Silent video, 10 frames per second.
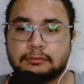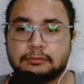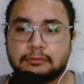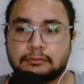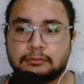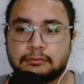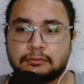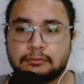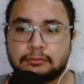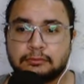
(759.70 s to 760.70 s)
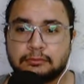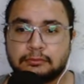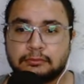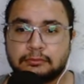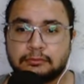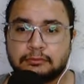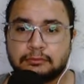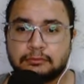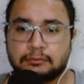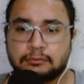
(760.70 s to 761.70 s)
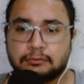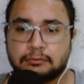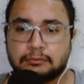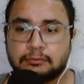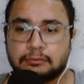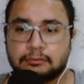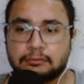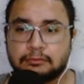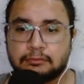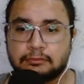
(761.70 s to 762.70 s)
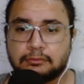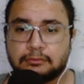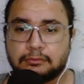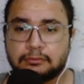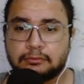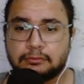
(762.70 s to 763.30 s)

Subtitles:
No words are spoken by the person on screen.